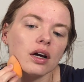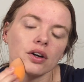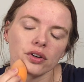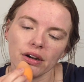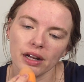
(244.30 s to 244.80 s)

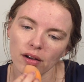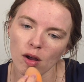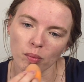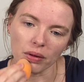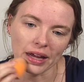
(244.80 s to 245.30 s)
creating
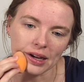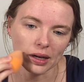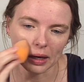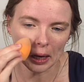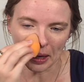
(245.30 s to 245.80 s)
a
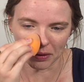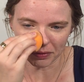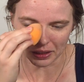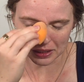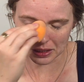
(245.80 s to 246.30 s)
blank
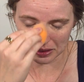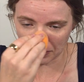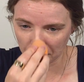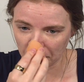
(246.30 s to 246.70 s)
canvas.